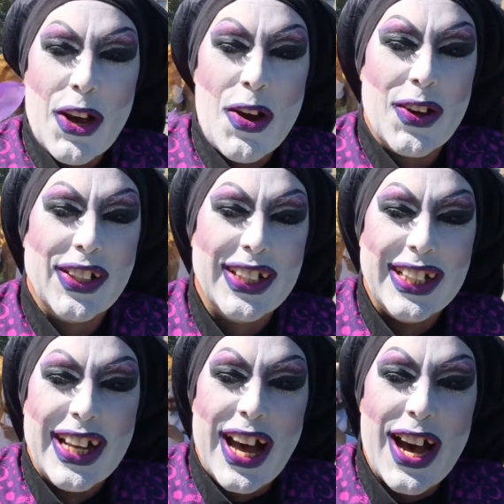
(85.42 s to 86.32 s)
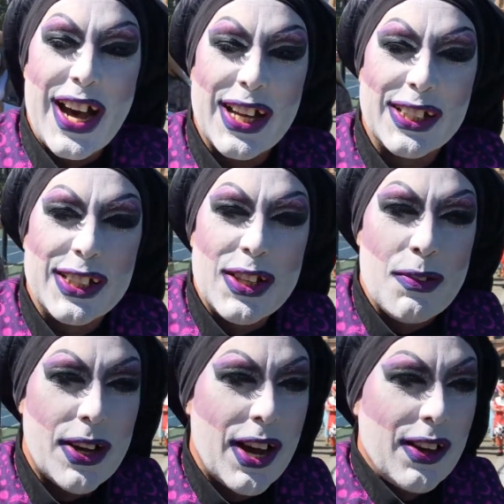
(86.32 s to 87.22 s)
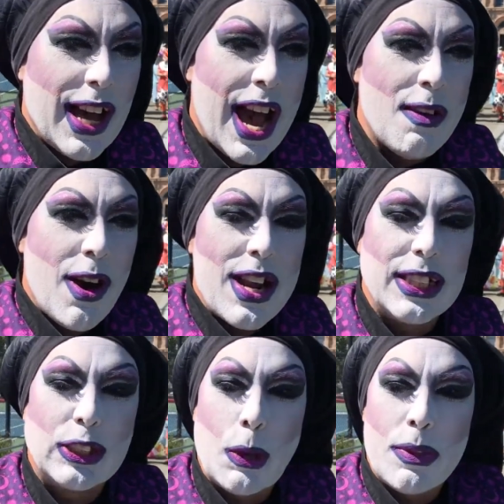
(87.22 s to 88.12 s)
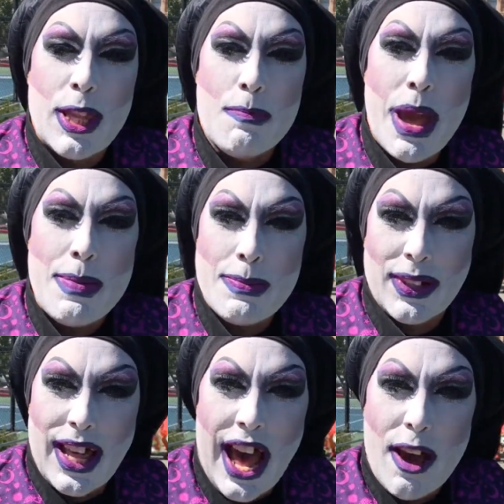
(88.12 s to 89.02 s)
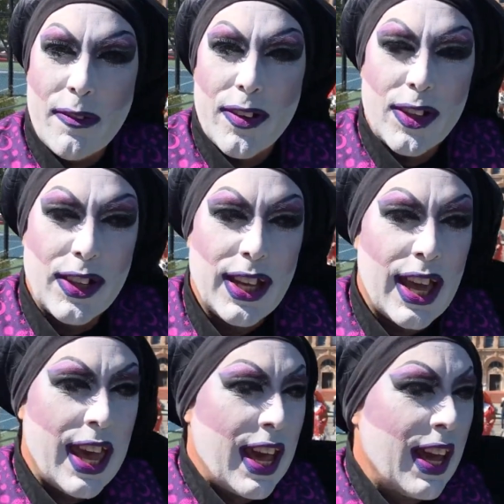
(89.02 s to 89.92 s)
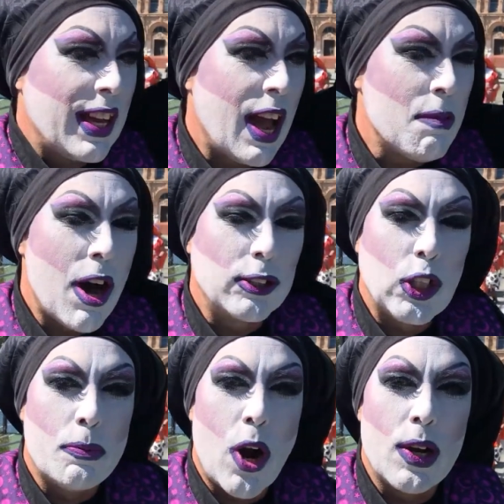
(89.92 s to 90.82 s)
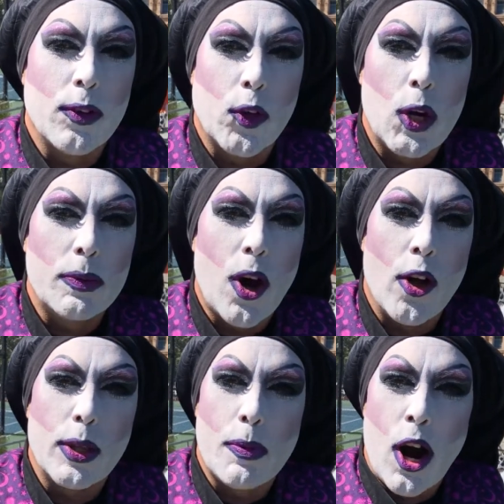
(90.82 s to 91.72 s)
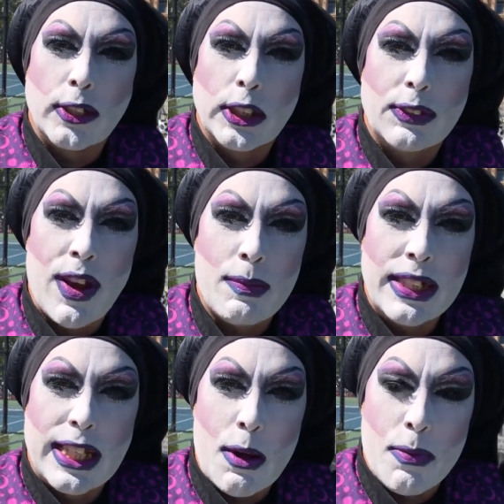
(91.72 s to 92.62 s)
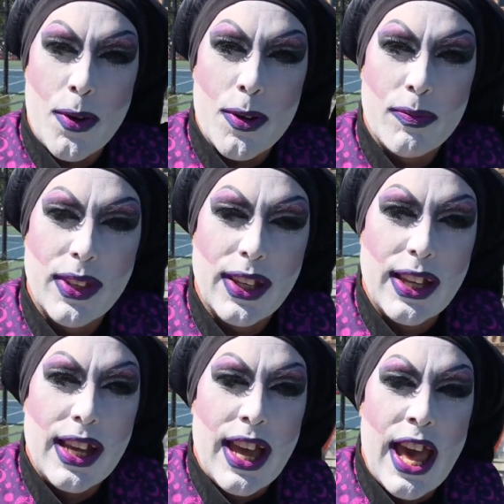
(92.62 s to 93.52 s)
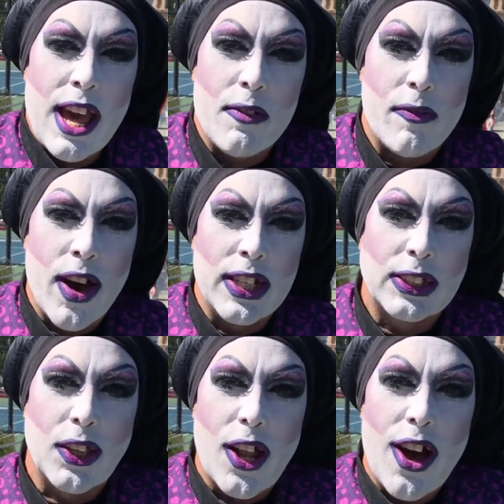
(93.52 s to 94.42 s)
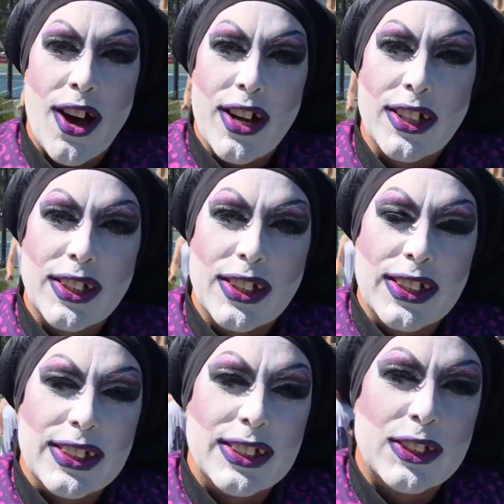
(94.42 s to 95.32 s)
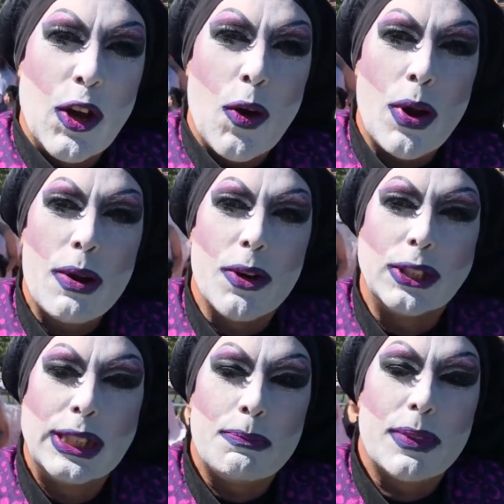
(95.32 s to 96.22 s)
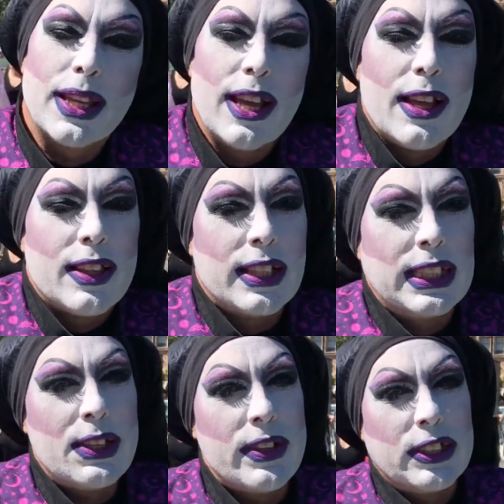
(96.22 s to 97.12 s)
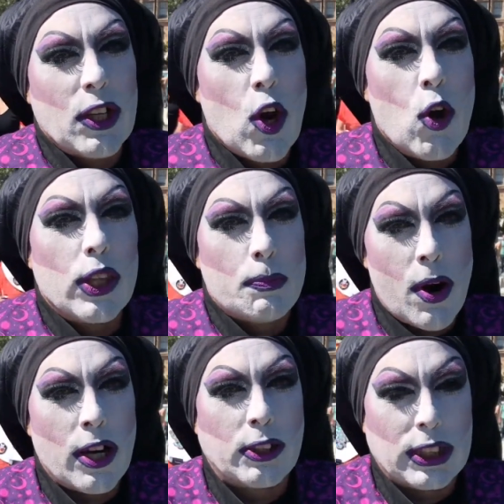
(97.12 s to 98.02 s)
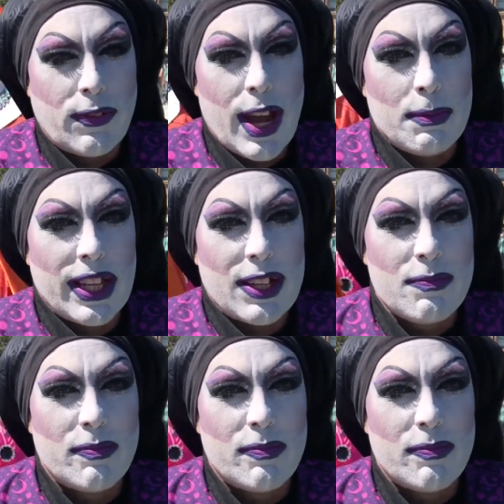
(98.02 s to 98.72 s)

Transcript: uh, well, I wanted something that made people laugh. And I'm also part of a group called the Partridge Family Temple, and fun is the law. So we worship the TV show The Partridge Family.